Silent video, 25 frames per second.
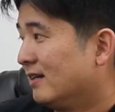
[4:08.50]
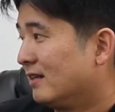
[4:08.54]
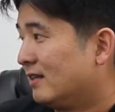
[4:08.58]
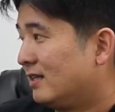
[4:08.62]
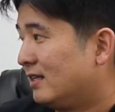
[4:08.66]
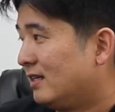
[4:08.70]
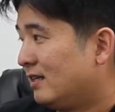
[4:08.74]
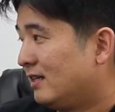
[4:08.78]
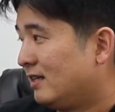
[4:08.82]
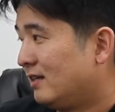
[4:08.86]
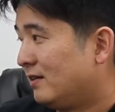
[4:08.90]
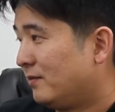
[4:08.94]

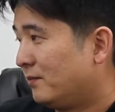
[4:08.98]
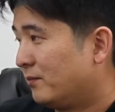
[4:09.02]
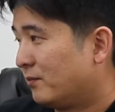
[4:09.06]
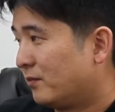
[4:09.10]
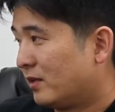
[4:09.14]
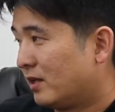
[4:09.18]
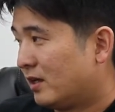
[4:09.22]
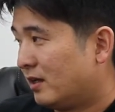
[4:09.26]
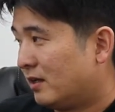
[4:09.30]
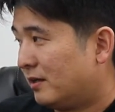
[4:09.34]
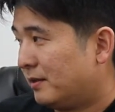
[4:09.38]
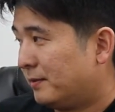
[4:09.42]
the
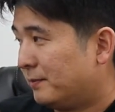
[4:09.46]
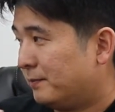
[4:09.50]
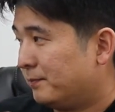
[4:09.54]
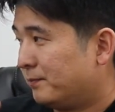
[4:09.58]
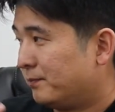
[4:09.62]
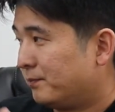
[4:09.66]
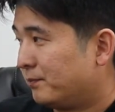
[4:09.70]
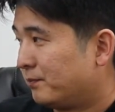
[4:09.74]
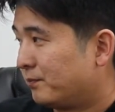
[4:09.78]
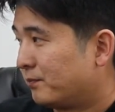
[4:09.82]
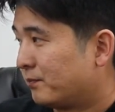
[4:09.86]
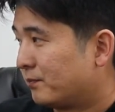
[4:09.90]

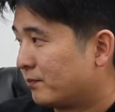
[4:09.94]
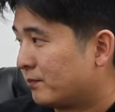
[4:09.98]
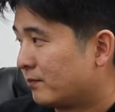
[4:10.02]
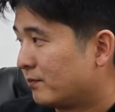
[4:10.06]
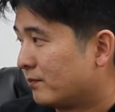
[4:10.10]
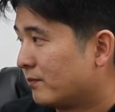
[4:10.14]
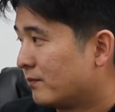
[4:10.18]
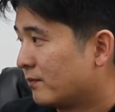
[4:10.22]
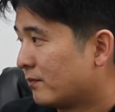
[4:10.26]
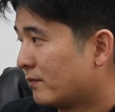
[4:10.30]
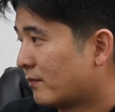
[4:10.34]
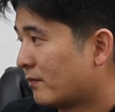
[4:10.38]
um,
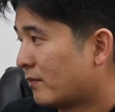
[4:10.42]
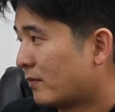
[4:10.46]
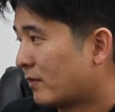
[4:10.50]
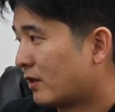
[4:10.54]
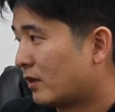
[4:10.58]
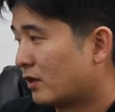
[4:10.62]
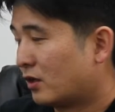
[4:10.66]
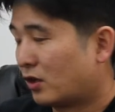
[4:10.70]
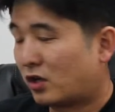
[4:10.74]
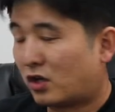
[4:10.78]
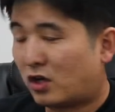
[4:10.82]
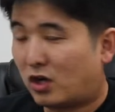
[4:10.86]

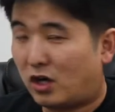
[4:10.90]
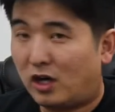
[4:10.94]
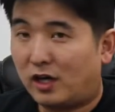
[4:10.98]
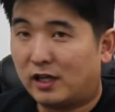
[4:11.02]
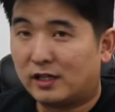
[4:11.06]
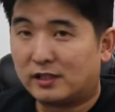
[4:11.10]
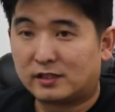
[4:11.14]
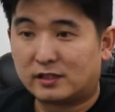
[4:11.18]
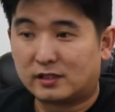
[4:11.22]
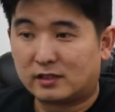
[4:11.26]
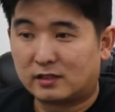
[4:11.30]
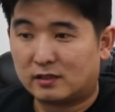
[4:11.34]
the
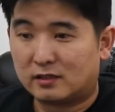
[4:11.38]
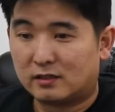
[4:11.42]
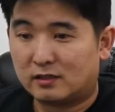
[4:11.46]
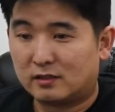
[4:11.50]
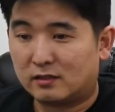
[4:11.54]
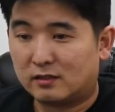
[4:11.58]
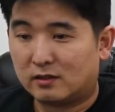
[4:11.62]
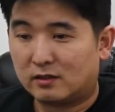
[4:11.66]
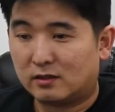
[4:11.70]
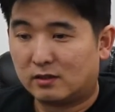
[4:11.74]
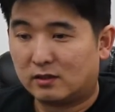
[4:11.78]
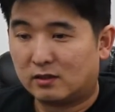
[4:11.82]
costs.
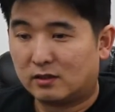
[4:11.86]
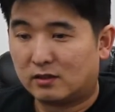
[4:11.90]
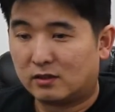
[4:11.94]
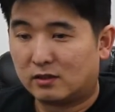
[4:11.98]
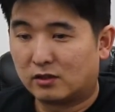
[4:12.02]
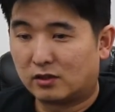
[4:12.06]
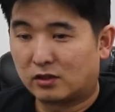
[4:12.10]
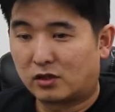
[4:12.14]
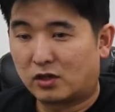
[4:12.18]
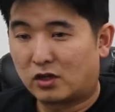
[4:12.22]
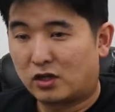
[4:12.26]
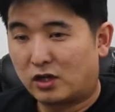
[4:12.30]

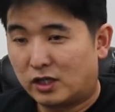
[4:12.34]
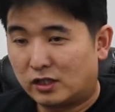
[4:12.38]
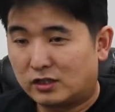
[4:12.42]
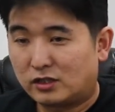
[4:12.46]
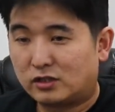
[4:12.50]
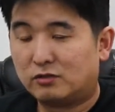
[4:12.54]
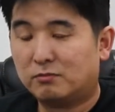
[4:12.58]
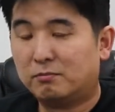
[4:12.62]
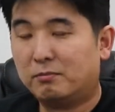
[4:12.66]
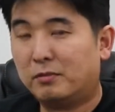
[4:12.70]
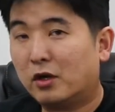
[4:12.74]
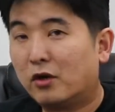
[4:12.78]
The
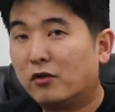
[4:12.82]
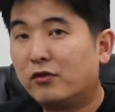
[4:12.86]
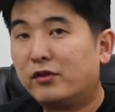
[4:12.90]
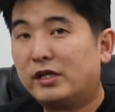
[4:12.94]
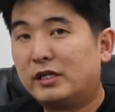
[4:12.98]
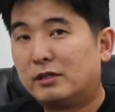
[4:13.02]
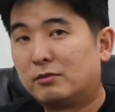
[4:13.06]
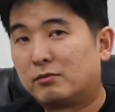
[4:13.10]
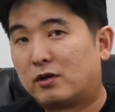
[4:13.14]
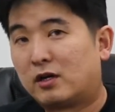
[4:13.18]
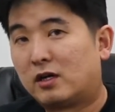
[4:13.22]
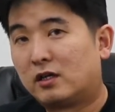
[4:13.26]
costs to build
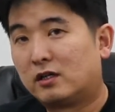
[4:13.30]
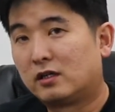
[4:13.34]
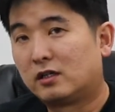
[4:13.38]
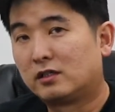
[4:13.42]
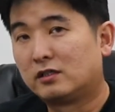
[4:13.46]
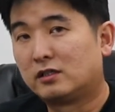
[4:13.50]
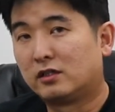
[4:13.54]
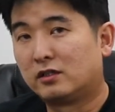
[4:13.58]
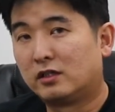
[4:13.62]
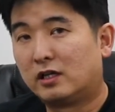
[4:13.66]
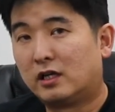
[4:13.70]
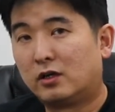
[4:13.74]
these
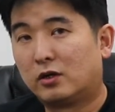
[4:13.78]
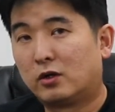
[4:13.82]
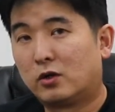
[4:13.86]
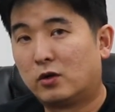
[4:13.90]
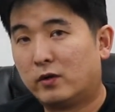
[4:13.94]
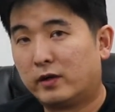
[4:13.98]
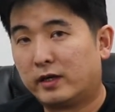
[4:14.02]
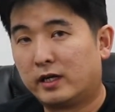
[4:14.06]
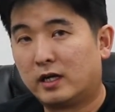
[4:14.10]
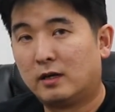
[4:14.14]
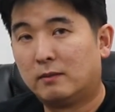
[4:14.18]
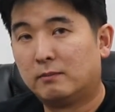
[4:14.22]
products are now
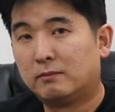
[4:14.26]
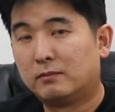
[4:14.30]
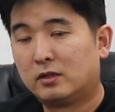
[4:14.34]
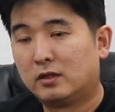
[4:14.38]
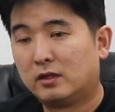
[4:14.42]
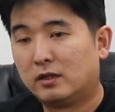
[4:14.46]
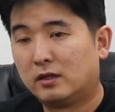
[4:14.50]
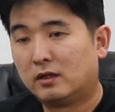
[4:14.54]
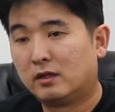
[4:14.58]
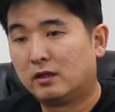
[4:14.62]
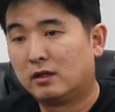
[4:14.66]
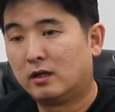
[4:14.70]
going up.
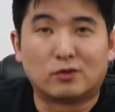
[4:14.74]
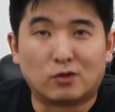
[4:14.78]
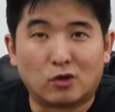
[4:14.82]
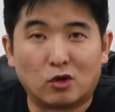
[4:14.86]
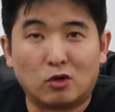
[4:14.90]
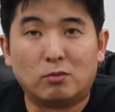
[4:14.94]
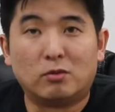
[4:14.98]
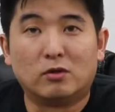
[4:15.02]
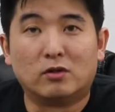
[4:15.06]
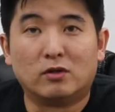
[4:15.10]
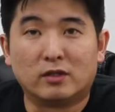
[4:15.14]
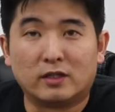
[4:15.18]

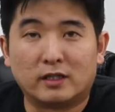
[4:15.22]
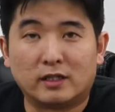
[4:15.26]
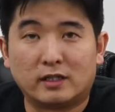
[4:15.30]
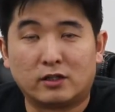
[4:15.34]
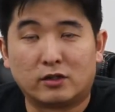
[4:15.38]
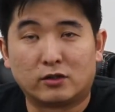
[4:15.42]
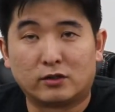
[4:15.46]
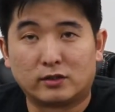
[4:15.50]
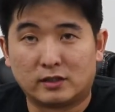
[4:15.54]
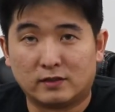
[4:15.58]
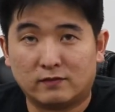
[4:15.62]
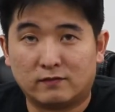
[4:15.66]
Globally,
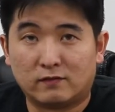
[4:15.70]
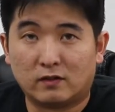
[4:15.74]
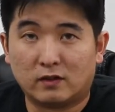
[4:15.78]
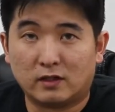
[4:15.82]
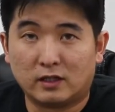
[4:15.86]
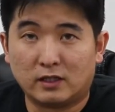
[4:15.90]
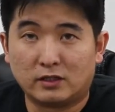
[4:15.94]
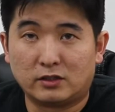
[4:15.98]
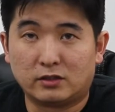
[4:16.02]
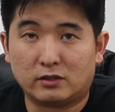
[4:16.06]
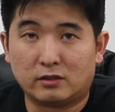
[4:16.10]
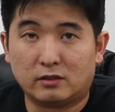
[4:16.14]
there is
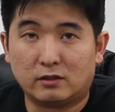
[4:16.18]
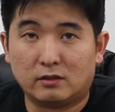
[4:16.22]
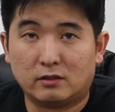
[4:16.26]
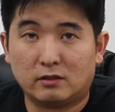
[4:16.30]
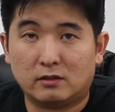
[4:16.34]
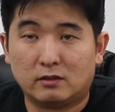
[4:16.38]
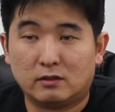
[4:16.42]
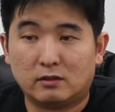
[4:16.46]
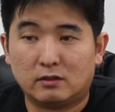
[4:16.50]
inflation.